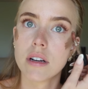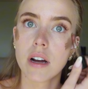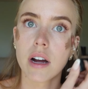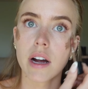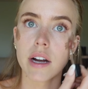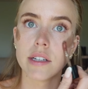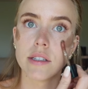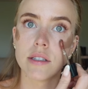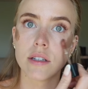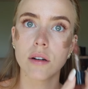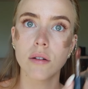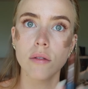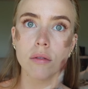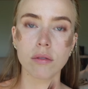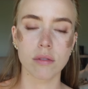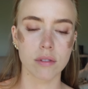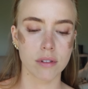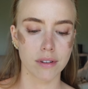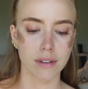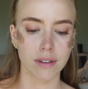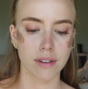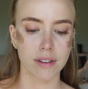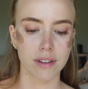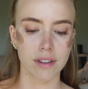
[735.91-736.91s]
I don't
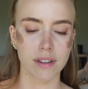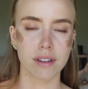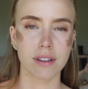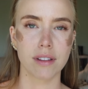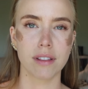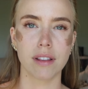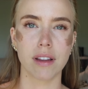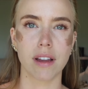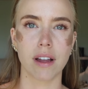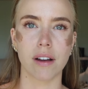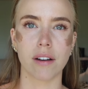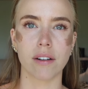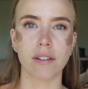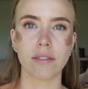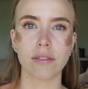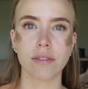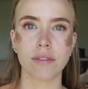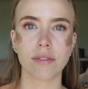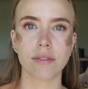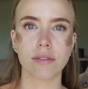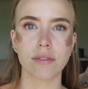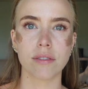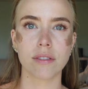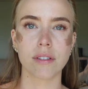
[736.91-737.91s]
love
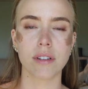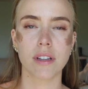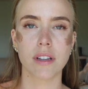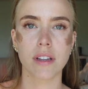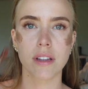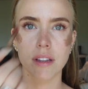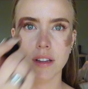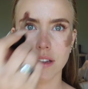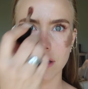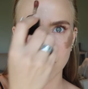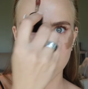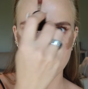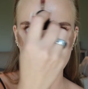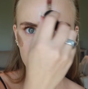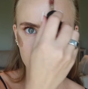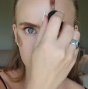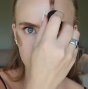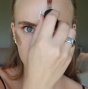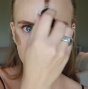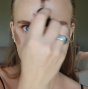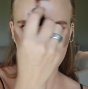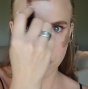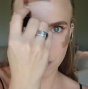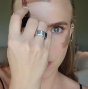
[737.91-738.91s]

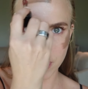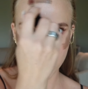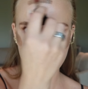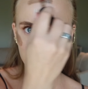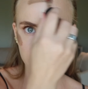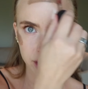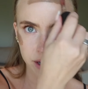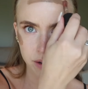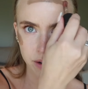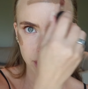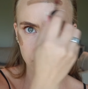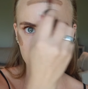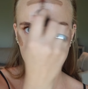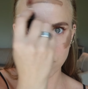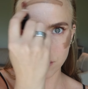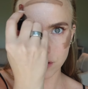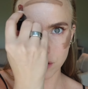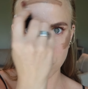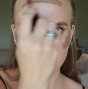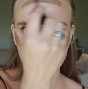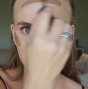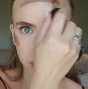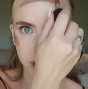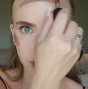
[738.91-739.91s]
the way you have to
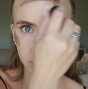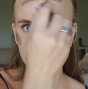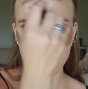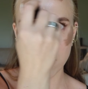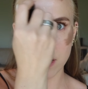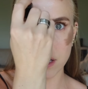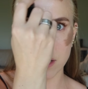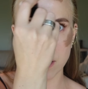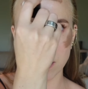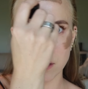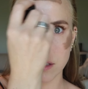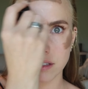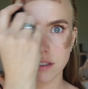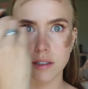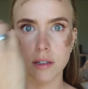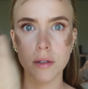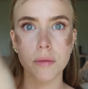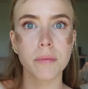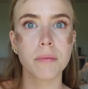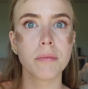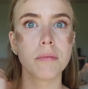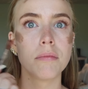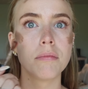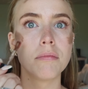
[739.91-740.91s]
apply this, to
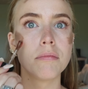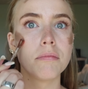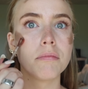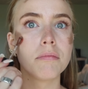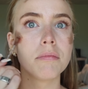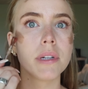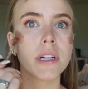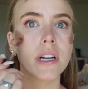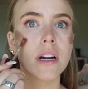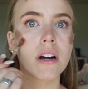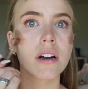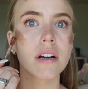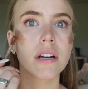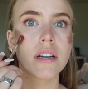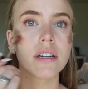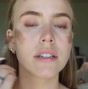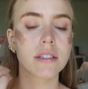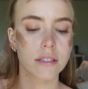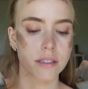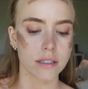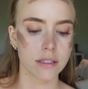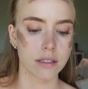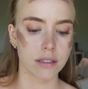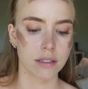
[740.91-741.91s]
be
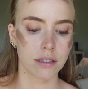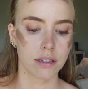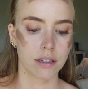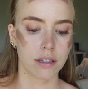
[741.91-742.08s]
honest.